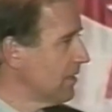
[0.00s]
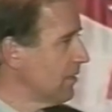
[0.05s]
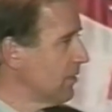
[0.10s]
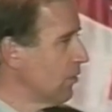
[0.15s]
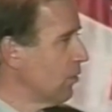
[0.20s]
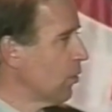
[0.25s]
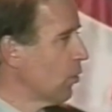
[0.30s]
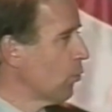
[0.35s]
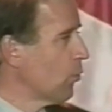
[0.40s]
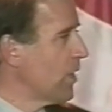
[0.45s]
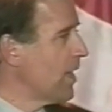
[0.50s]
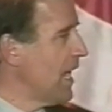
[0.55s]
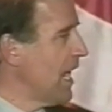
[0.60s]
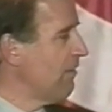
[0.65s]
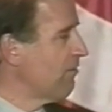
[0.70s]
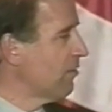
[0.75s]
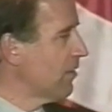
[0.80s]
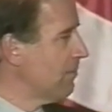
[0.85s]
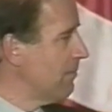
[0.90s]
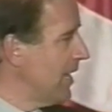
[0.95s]
or
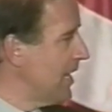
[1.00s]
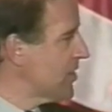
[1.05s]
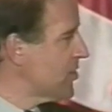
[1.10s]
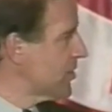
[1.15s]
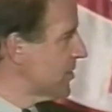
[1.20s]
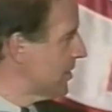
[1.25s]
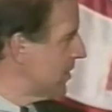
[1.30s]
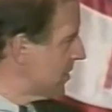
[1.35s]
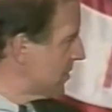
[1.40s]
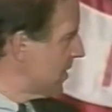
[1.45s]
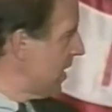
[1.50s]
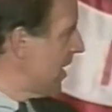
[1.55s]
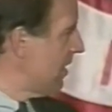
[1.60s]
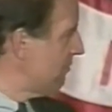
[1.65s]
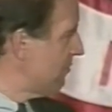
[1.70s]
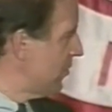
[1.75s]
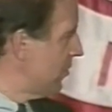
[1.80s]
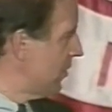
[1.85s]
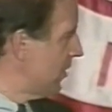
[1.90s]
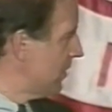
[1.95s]
reaffirmation, as I
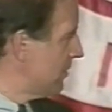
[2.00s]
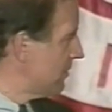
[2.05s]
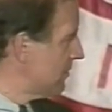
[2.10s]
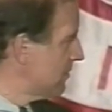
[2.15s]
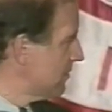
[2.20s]
view it,